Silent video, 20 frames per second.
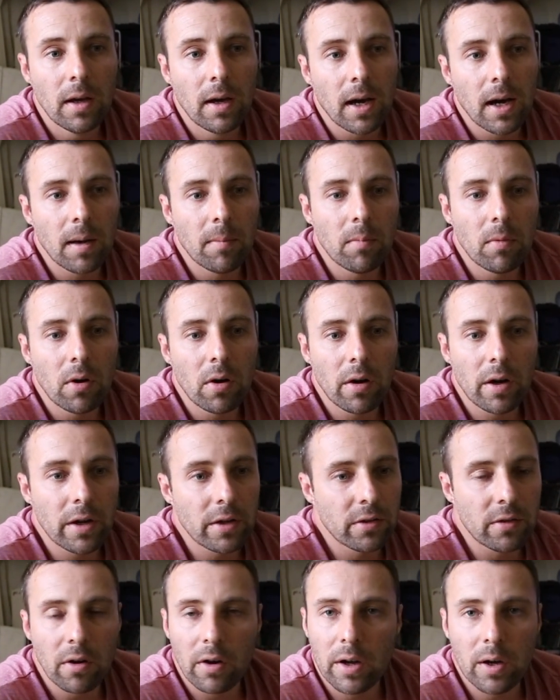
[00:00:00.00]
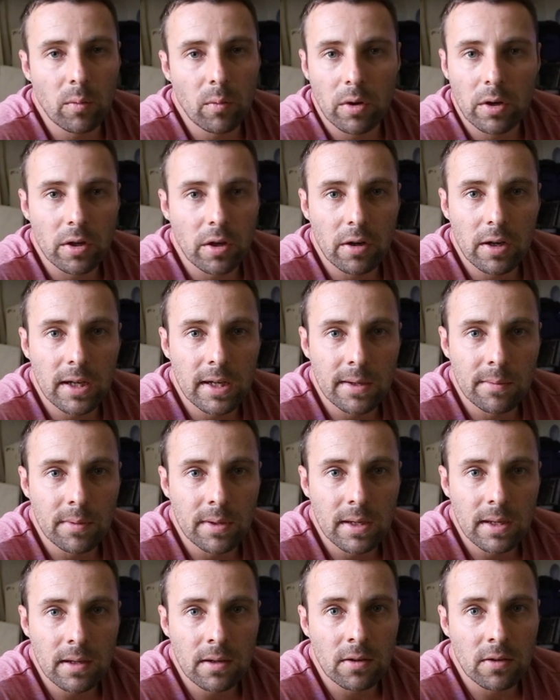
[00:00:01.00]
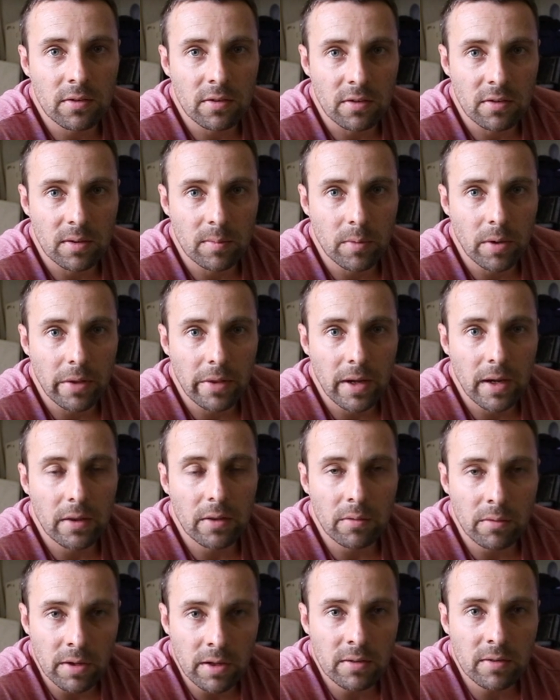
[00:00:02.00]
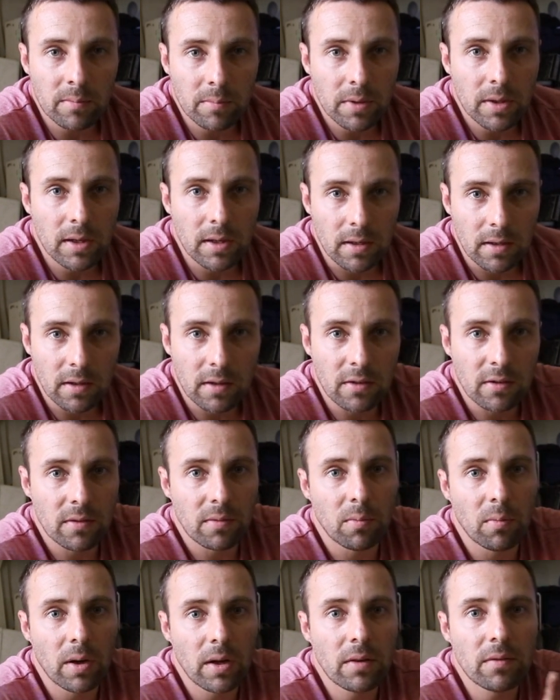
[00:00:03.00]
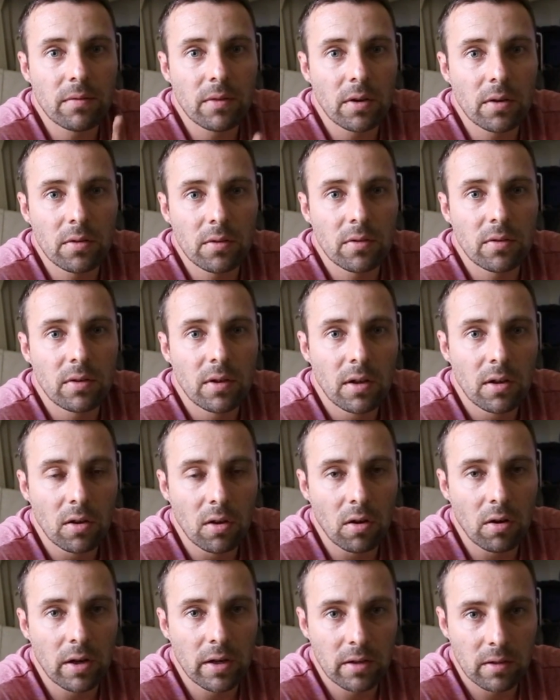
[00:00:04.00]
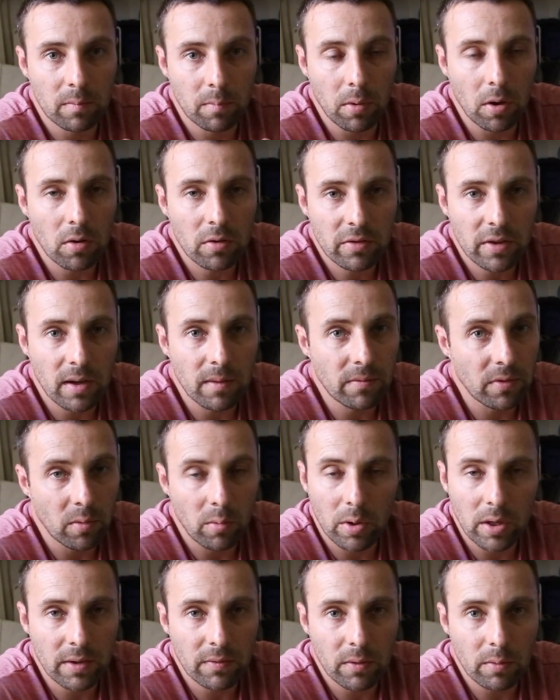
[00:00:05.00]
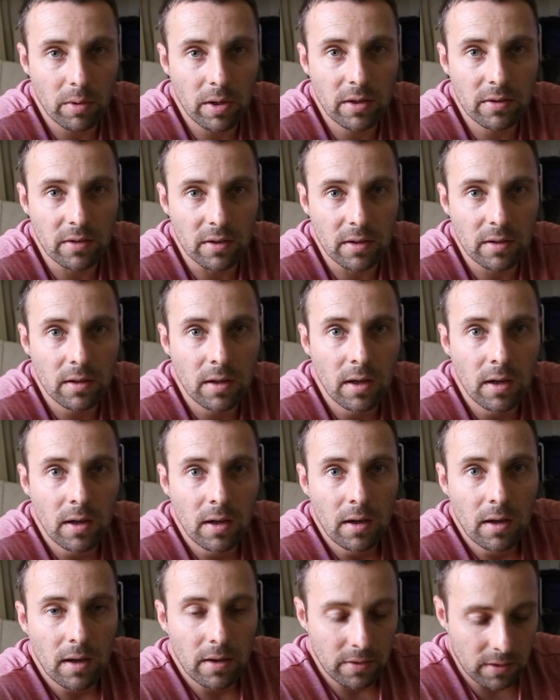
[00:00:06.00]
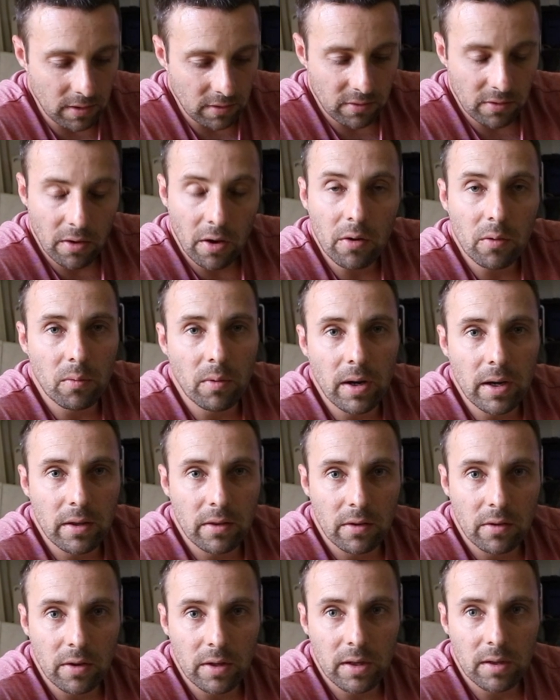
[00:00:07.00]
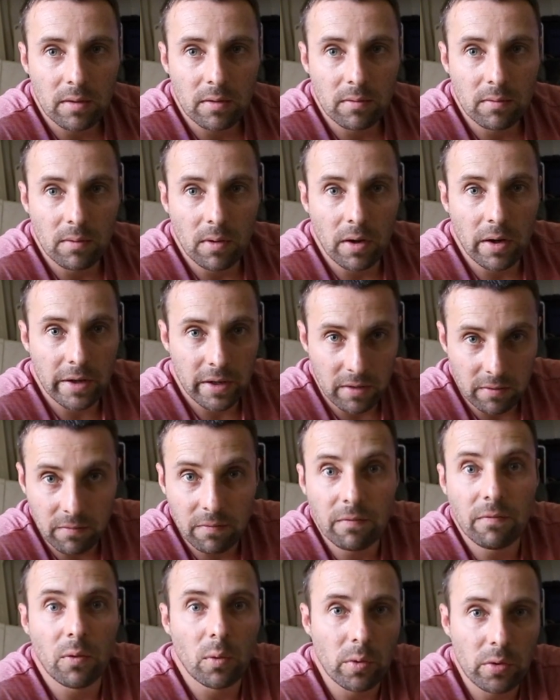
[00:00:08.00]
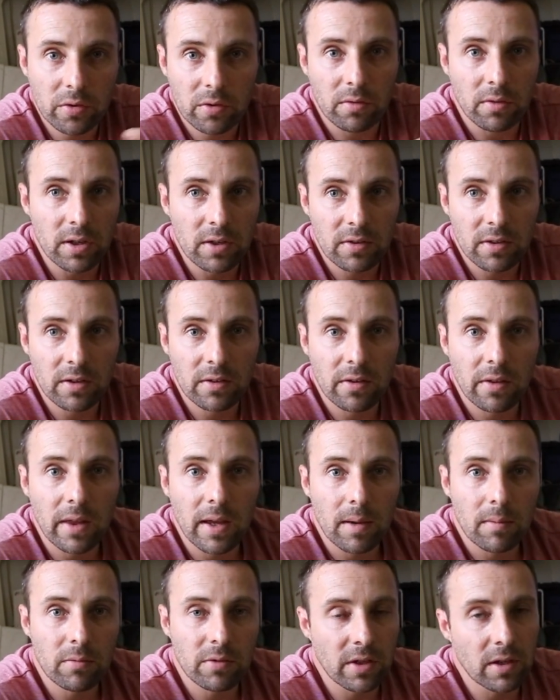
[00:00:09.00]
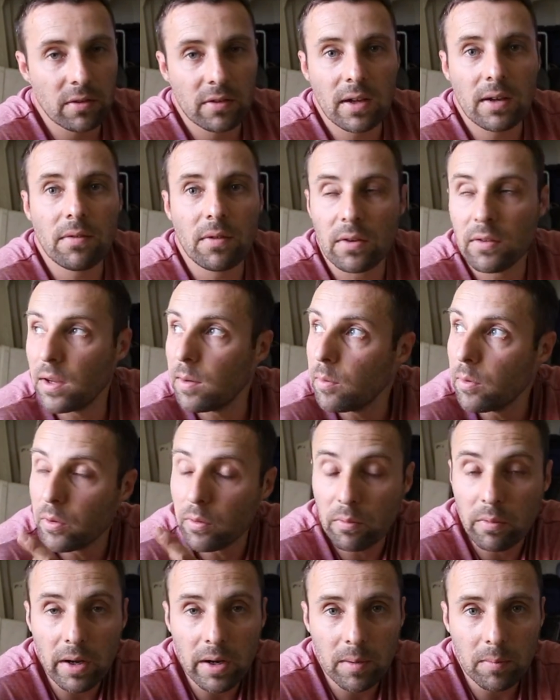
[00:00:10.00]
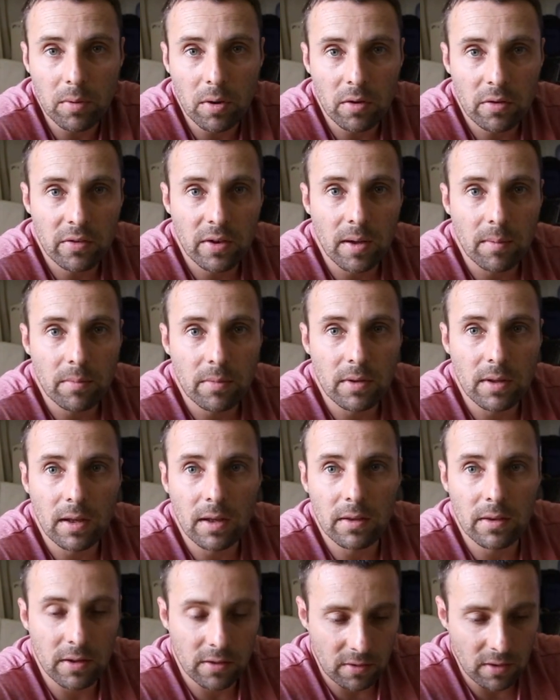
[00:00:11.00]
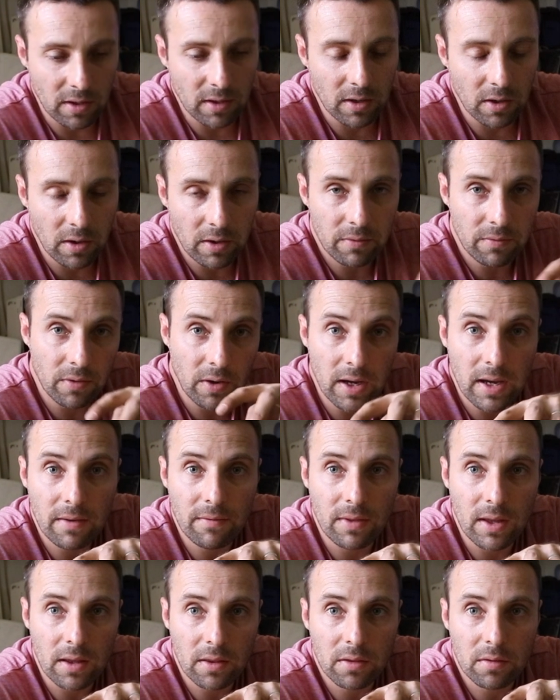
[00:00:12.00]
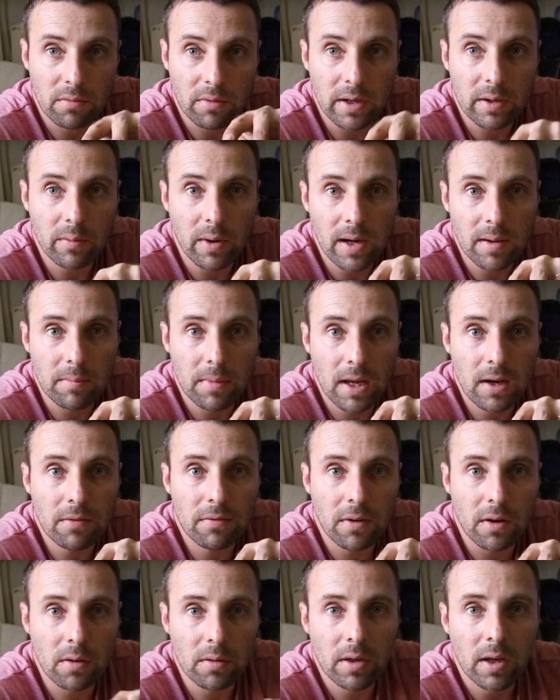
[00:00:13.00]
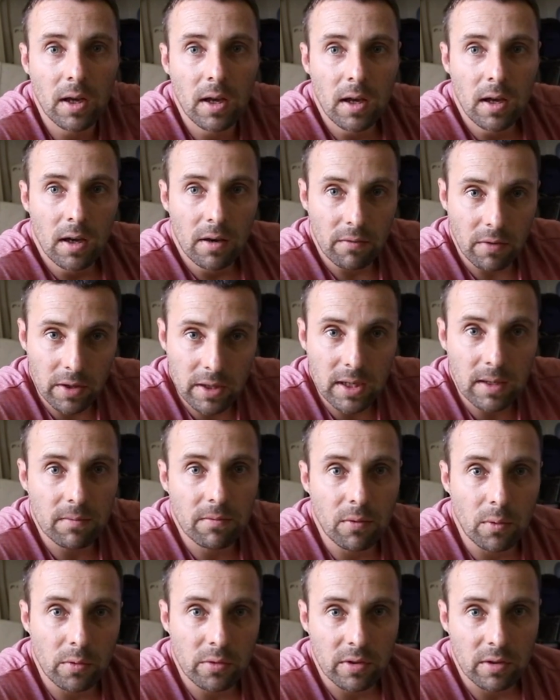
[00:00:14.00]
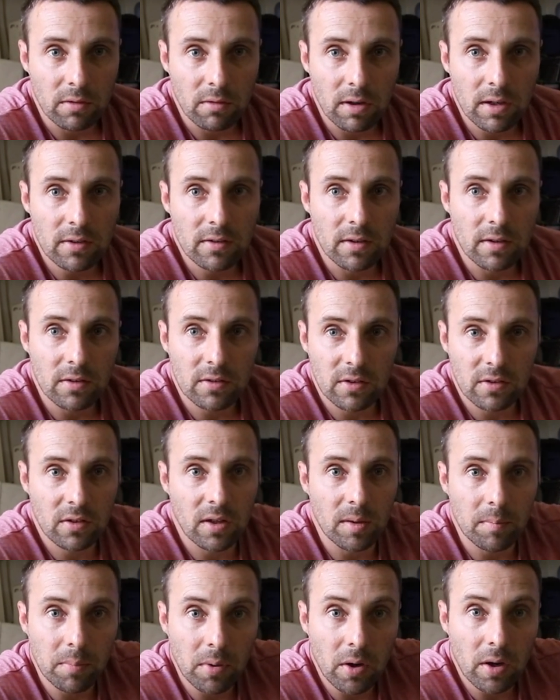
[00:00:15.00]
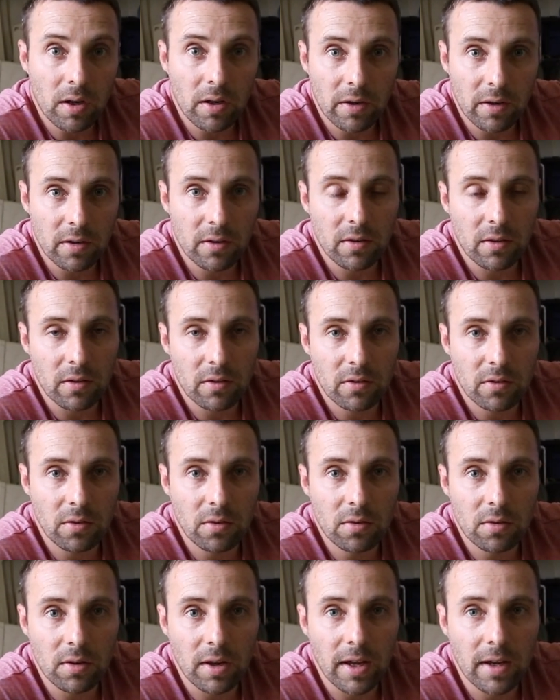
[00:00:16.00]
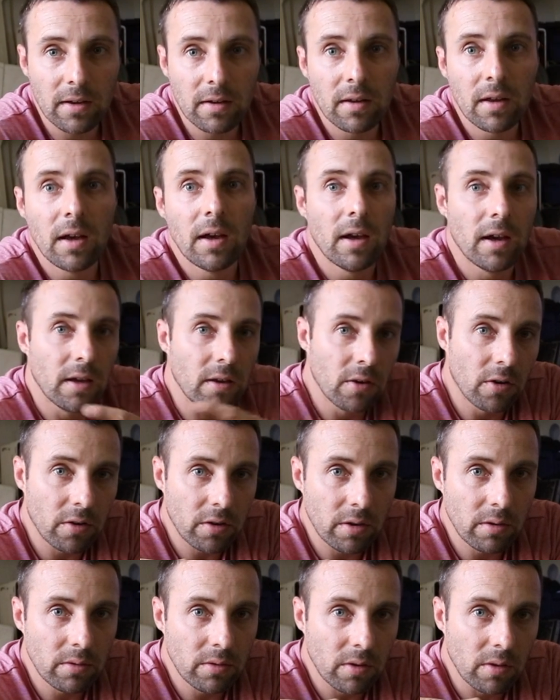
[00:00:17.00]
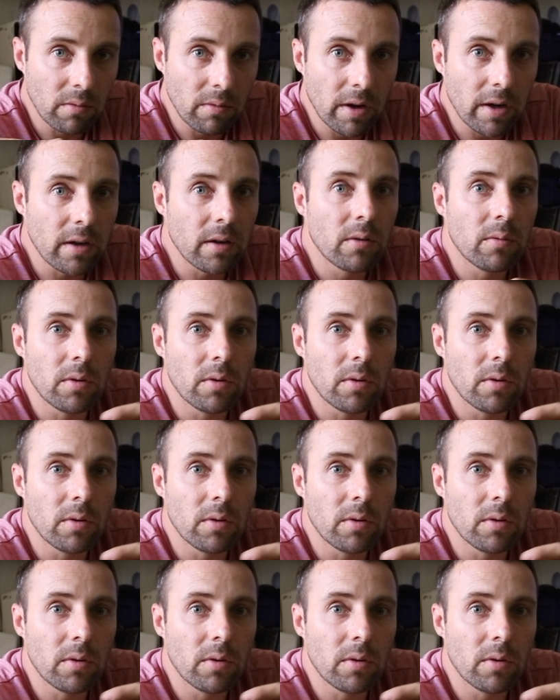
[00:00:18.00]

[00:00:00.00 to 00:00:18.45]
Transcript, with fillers: Um, I, I don't want to go anywhere near a system like that. The reason being is if one of those lines blocks up for whatever reason, there's no way that I can I can force grease into that. So say for example the rudder blocks up, there's, and if I have that three-way manifold, if I keep forcing grease in, it's just going to pile it into the stern gland and not go into the rudder.